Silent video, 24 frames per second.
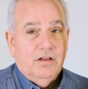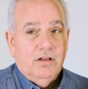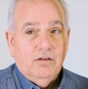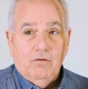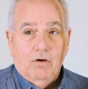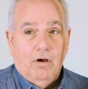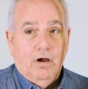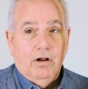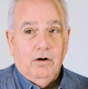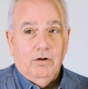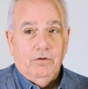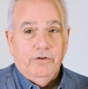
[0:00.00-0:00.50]

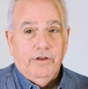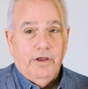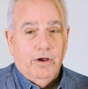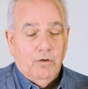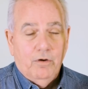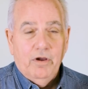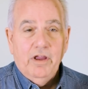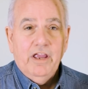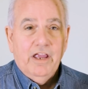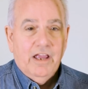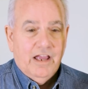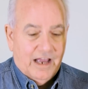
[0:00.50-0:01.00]
Well, I don't know.
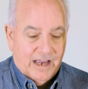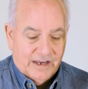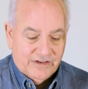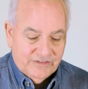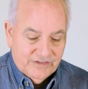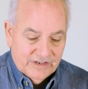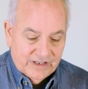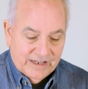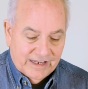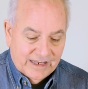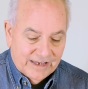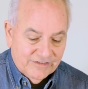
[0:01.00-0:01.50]
I
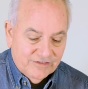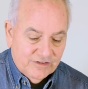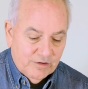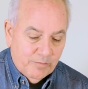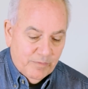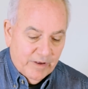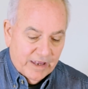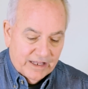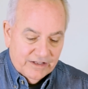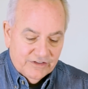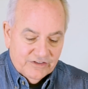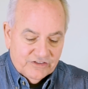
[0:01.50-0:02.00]
said, is the
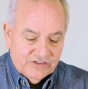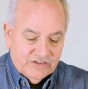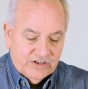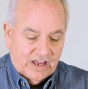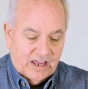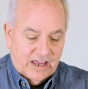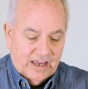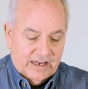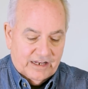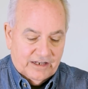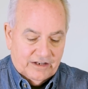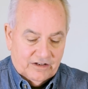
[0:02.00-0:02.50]
pen
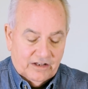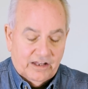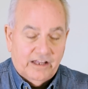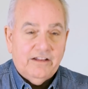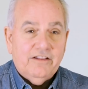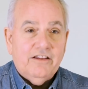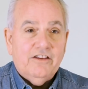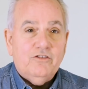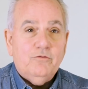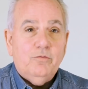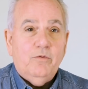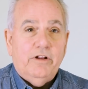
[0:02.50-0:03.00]
signed like
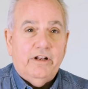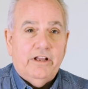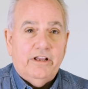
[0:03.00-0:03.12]
this one